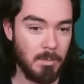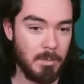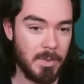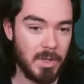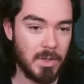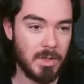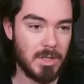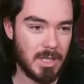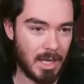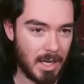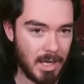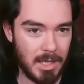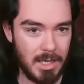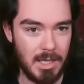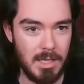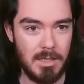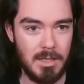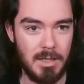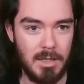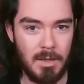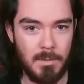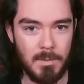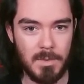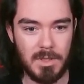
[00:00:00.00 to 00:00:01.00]
build tanky
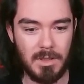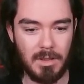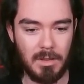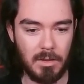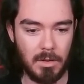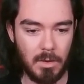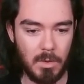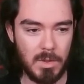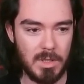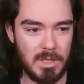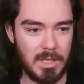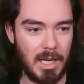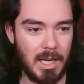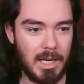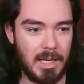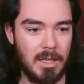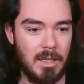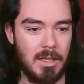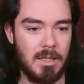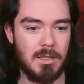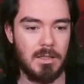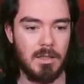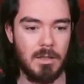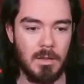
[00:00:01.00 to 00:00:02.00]
teams and go
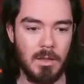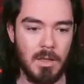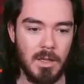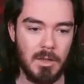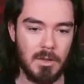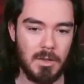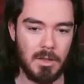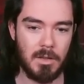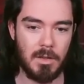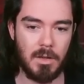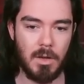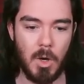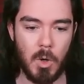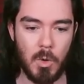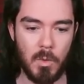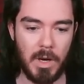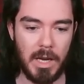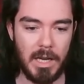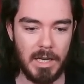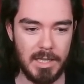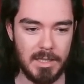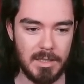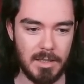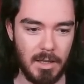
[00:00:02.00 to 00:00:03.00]
second and, and go
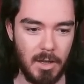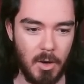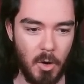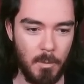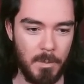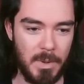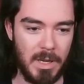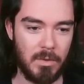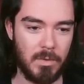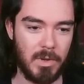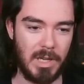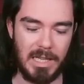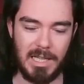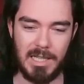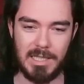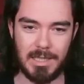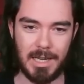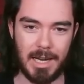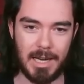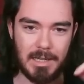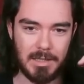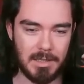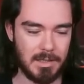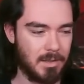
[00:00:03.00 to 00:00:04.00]
really slow and be really
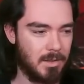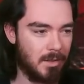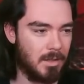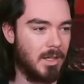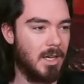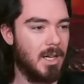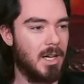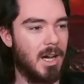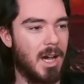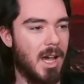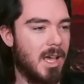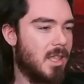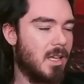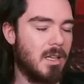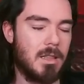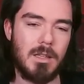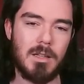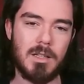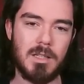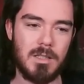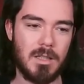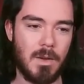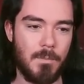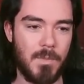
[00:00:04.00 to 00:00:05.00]
tactical. I think
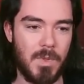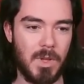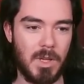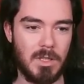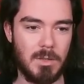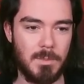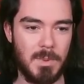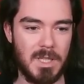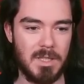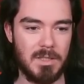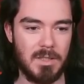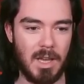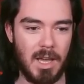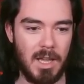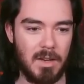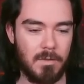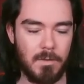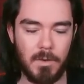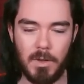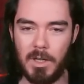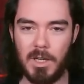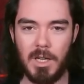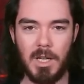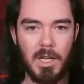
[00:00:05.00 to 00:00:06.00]
there's something to be said
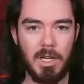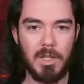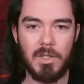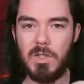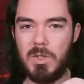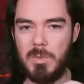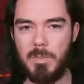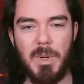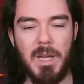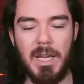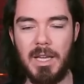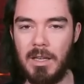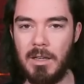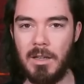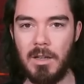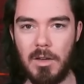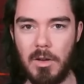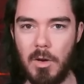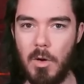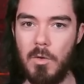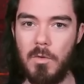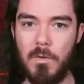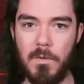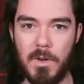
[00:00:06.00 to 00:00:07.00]
for just picking a
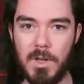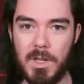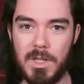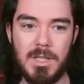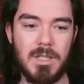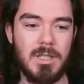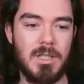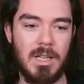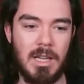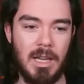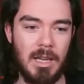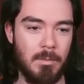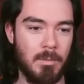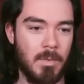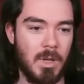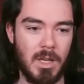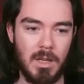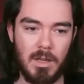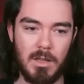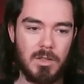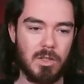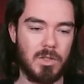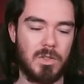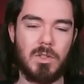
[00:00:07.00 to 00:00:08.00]
go first team.
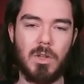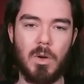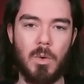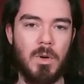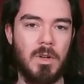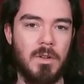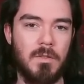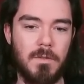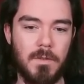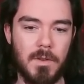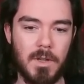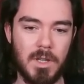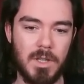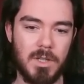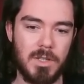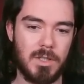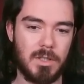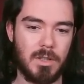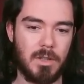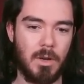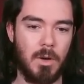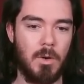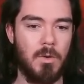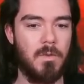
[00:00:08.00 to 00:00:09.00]
Just go in
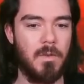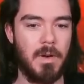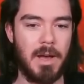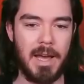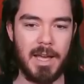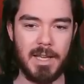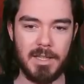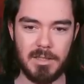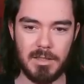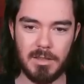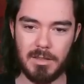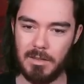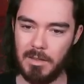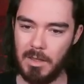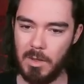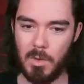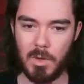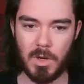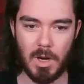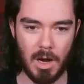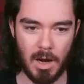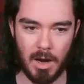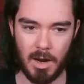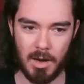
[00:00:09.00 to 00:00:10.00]
first. Go fast.
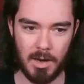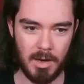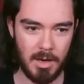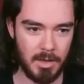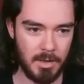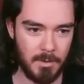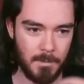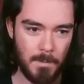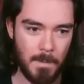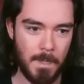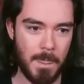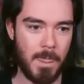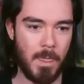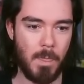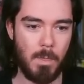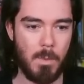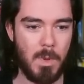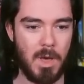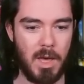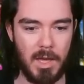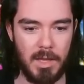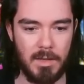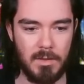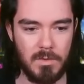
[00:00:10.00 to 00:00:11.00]
Nuke hard.
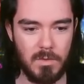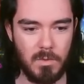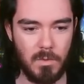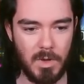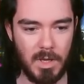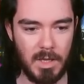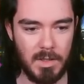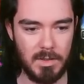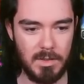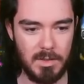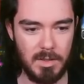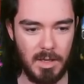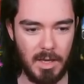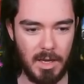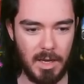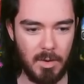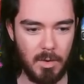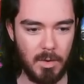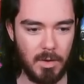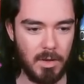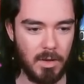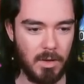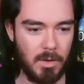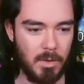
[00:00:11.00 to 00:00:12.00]
And, and see how
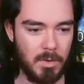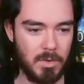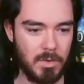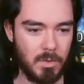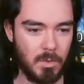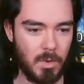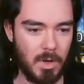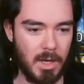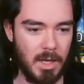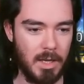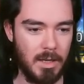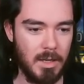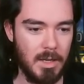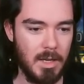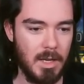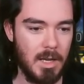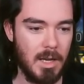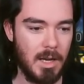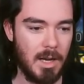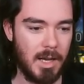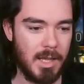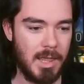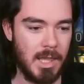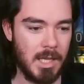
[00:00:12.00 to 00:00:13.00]
it goes, right?
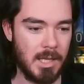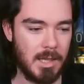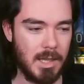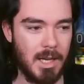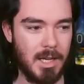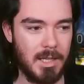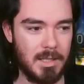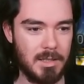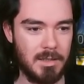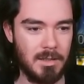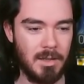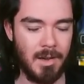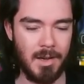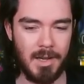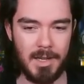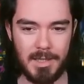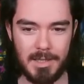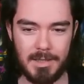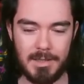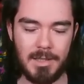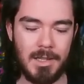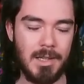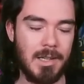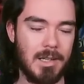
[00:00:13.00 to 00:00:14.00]
I think that's
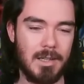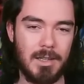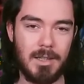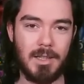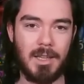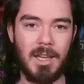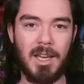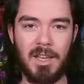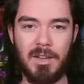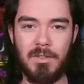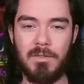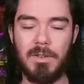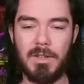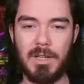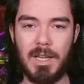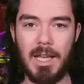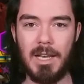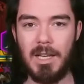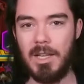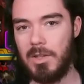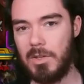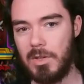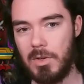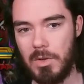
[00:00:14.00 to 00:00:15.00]
nice, again, for
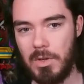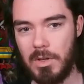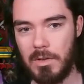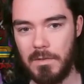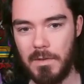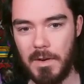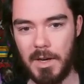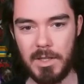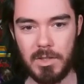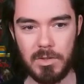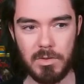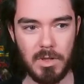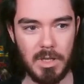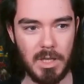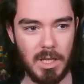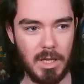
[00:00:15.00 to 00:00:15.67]
getting through your fights really